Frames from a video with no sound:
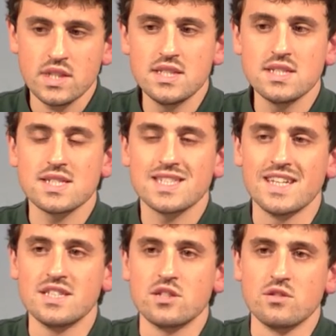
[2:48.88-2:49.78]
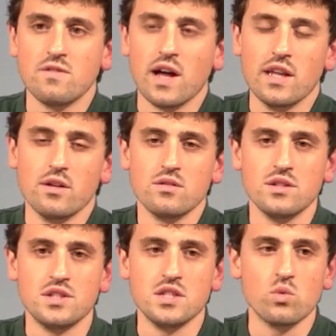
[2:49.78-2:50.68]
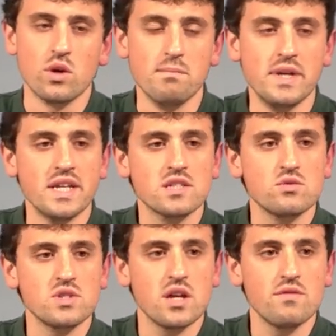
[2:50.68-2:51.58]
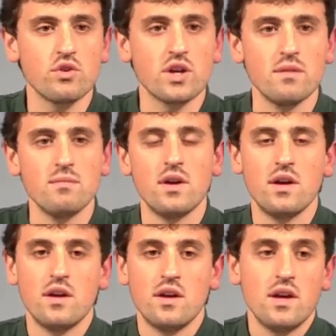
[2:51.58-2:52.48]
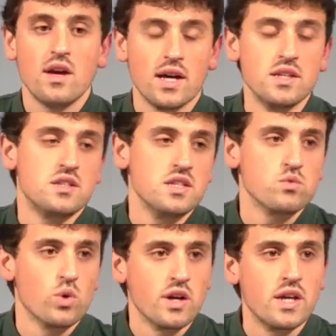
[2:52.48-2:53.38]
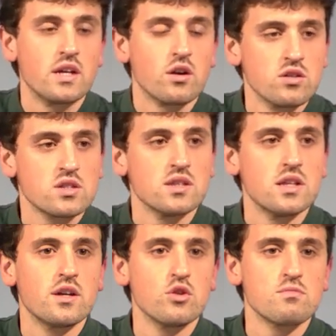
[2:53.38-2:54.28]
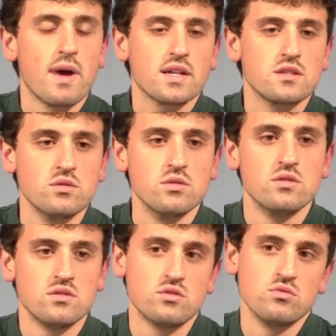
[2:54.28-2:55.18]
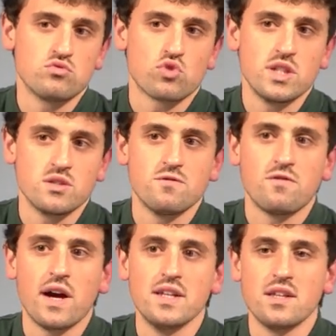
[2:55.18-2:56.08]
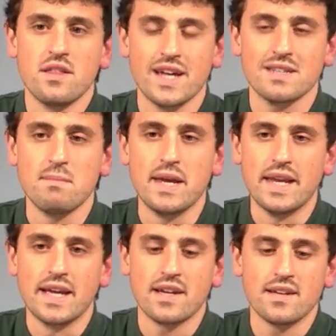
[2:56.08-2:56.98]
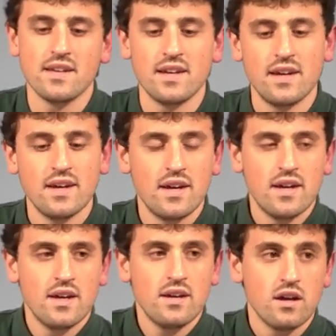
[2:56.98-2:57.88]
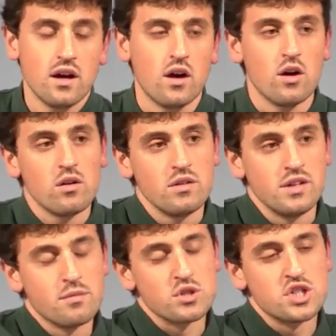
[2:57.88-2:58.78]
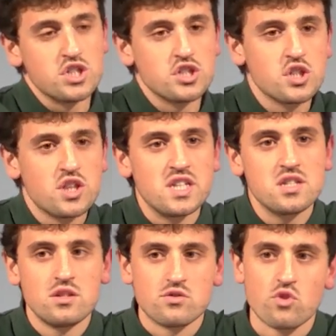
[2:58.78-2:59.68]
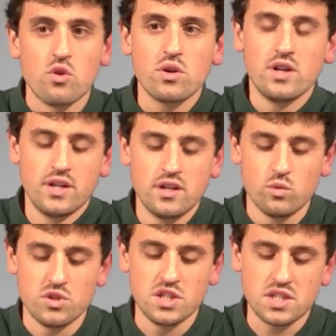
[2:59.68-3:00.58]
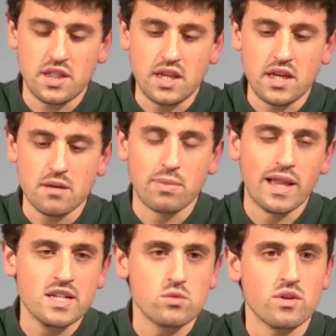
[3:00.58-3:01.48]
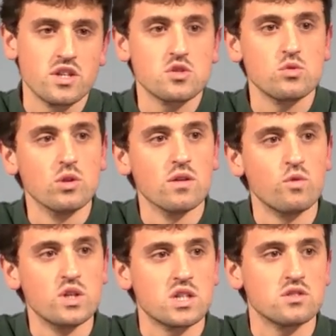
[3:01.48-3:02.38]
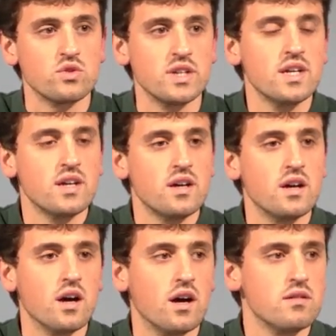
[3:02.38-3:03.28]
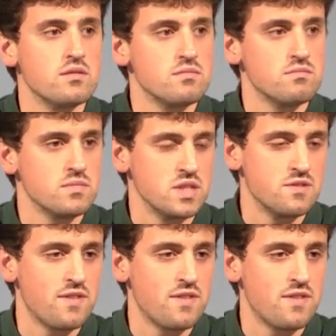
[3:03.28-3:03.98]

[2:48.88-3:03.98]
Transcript: it is a center of value. It is where meanings reside for him, and it is where he constantly goes back to to try to find that meaning. Uh, in opposition to this, Roke, which is the uh, place where the School of Wizardry uh, is